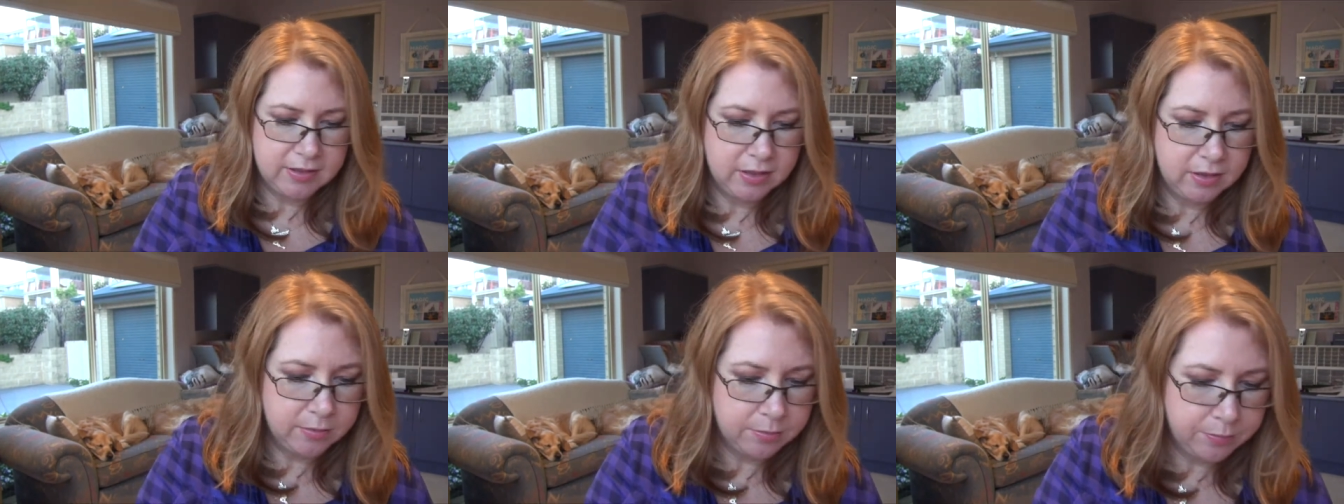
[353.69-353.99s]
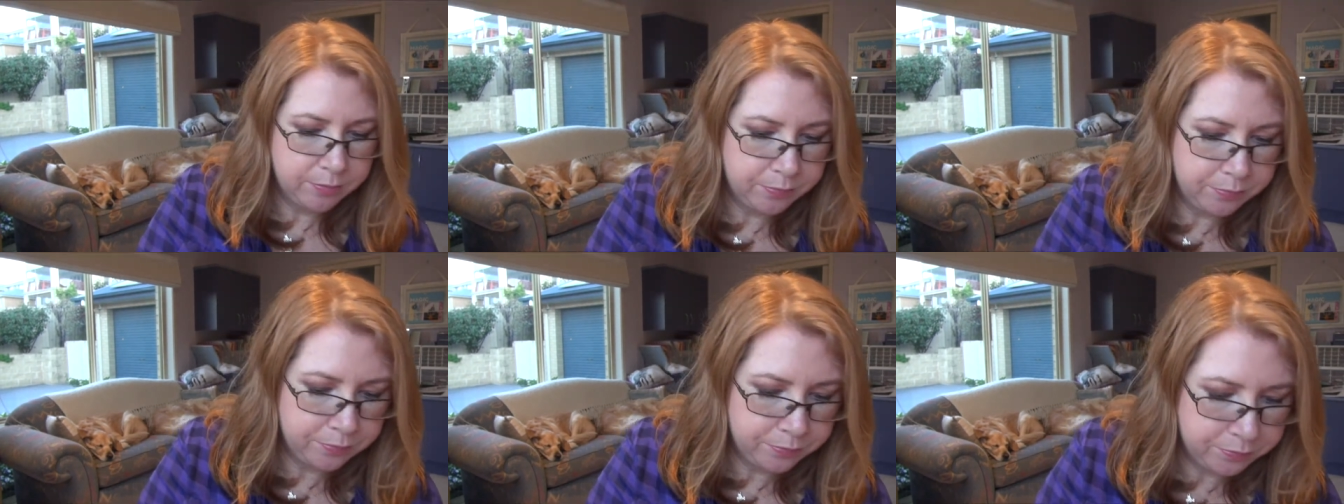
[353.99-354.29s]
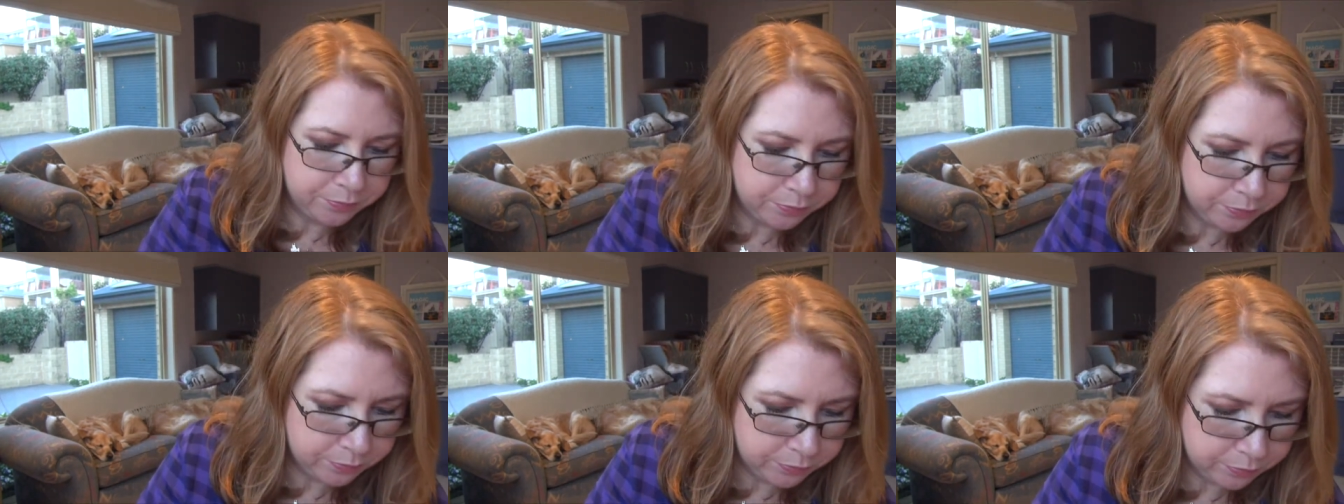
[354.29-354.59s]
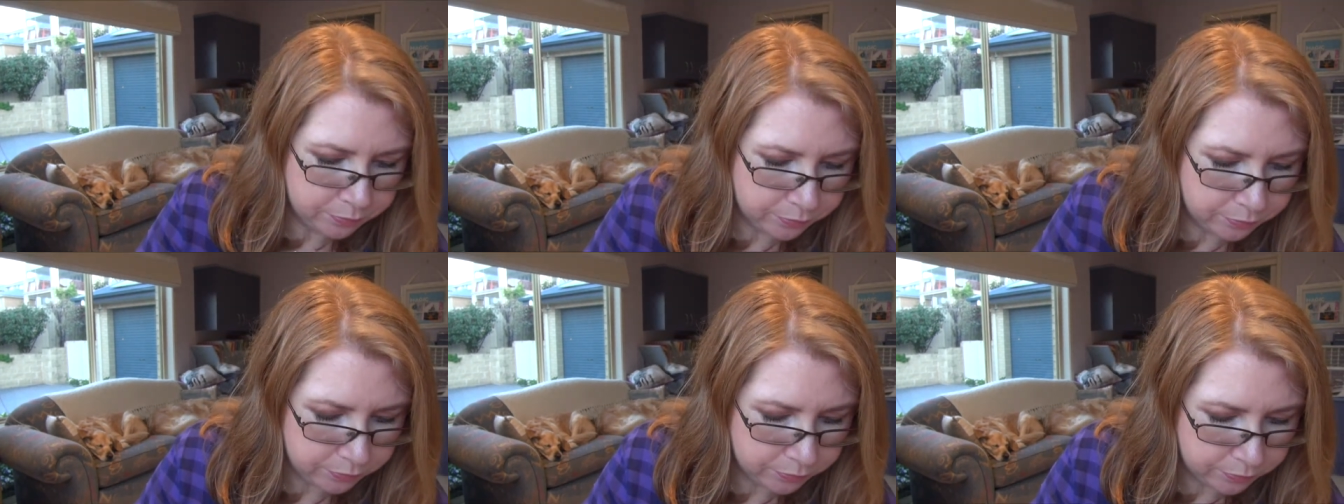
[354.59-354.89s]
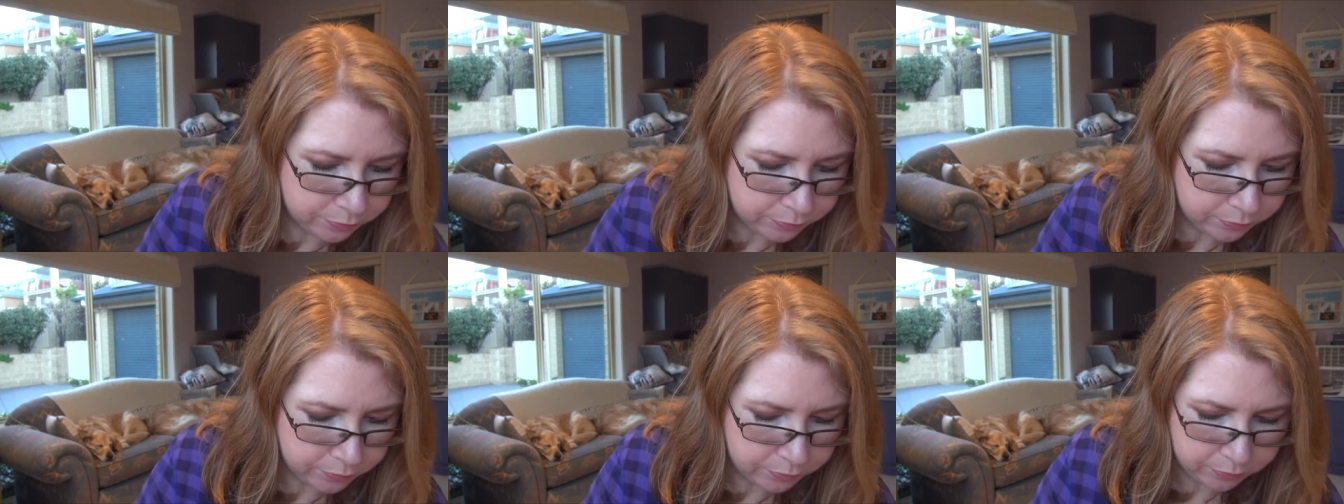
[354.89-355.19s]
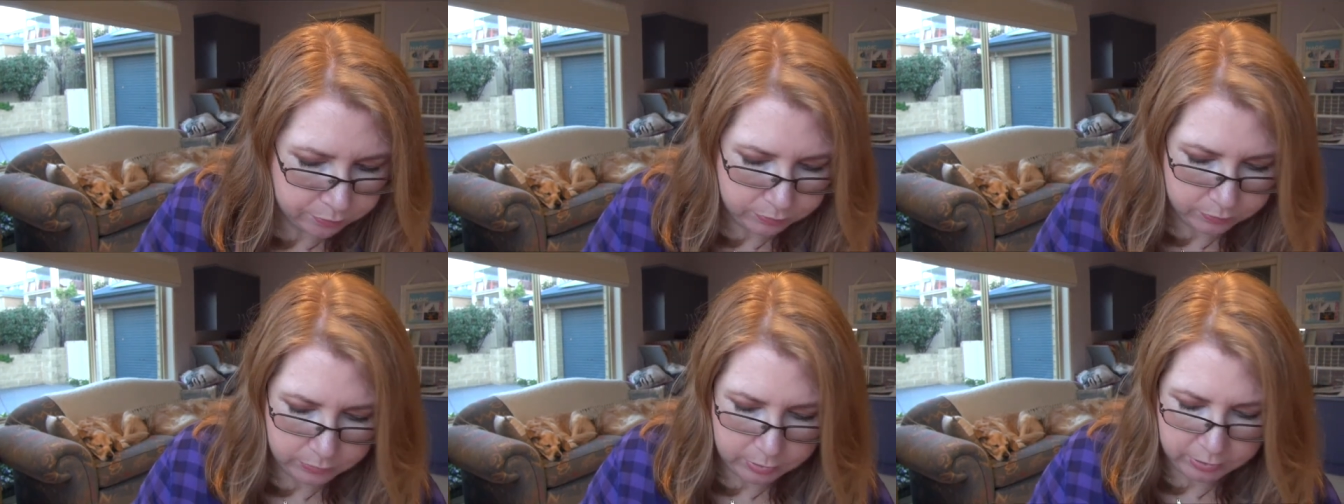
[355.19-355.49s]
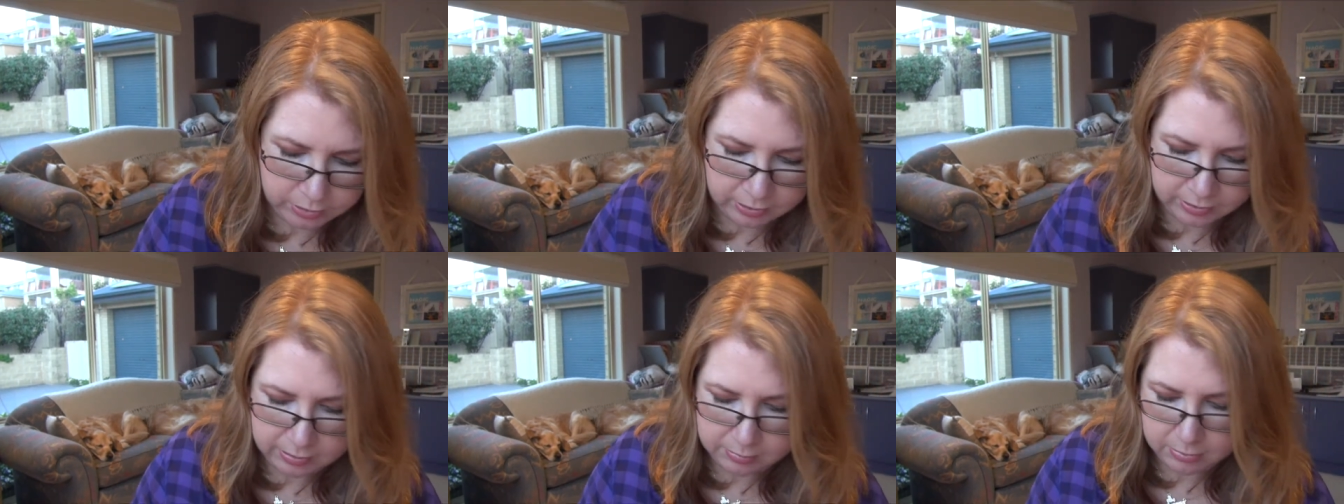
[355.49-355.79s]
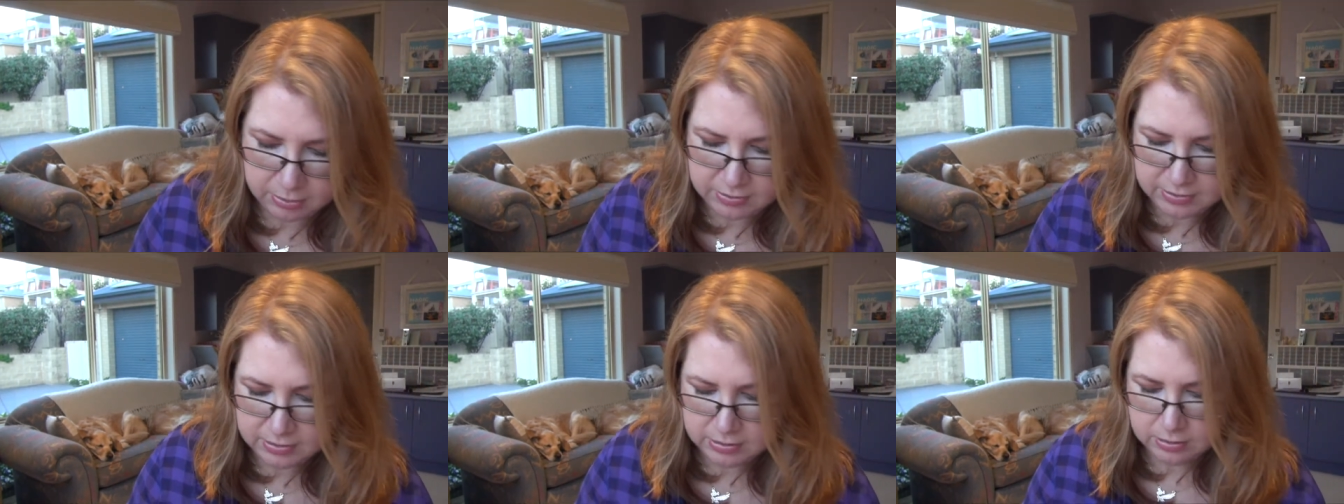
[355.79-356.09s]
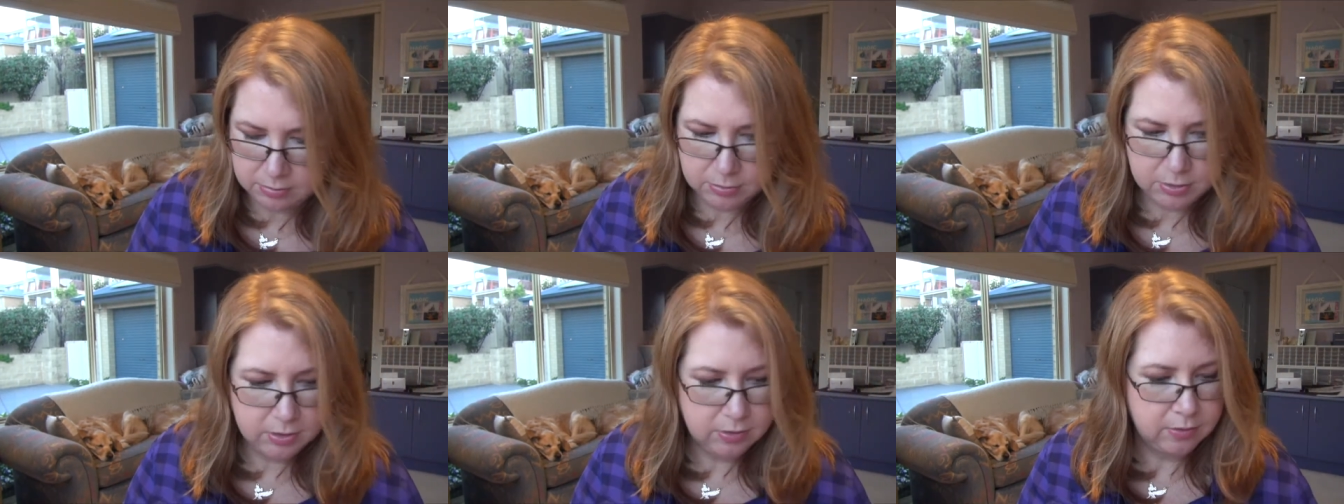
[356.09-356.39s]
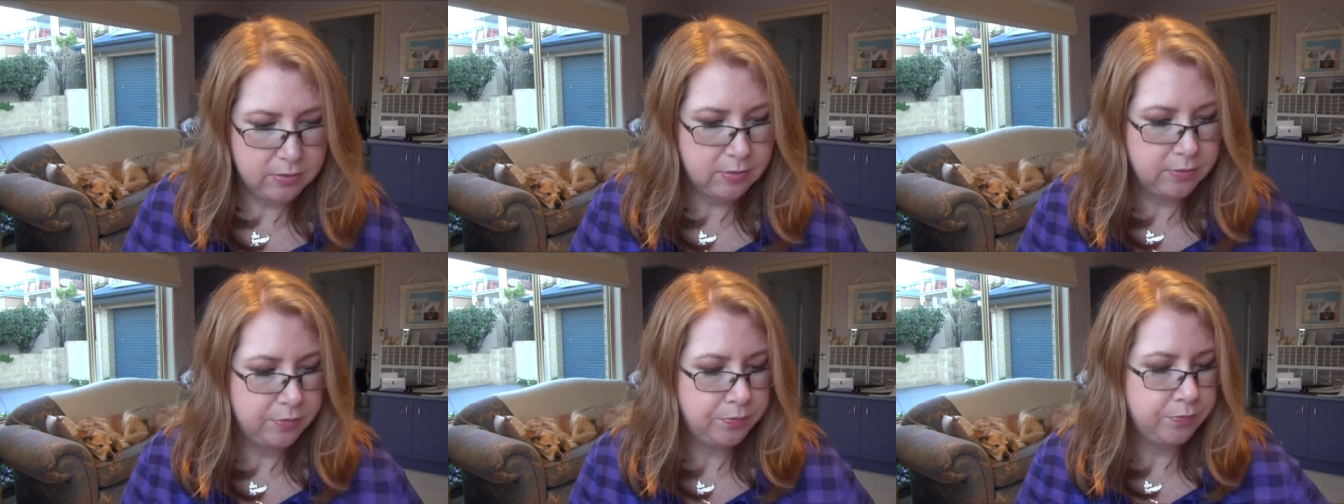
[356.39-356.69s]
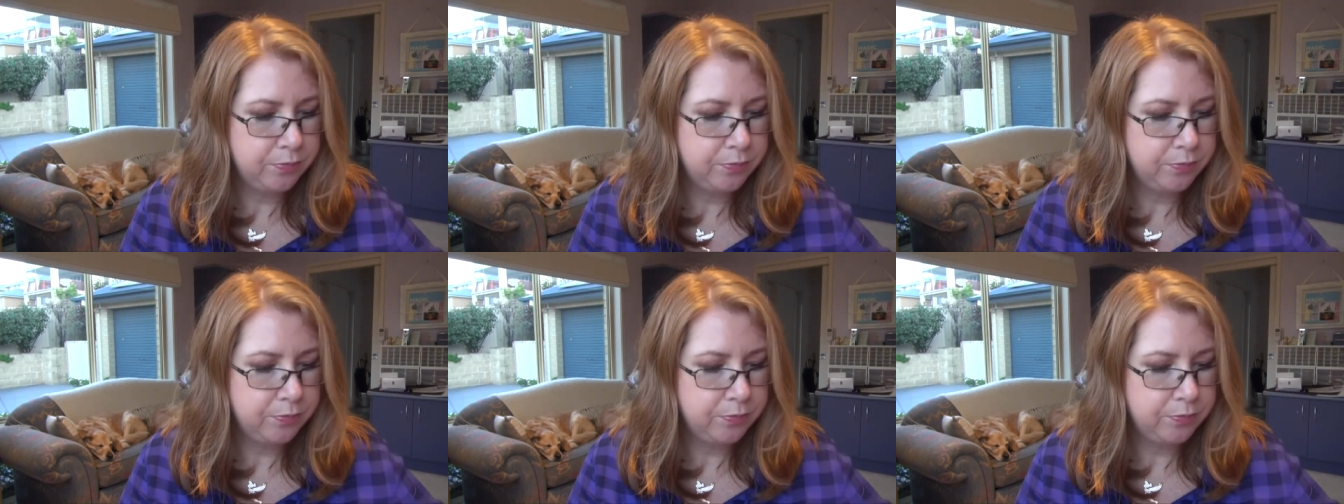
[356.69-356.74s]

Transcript: um, okay, I think most of them are,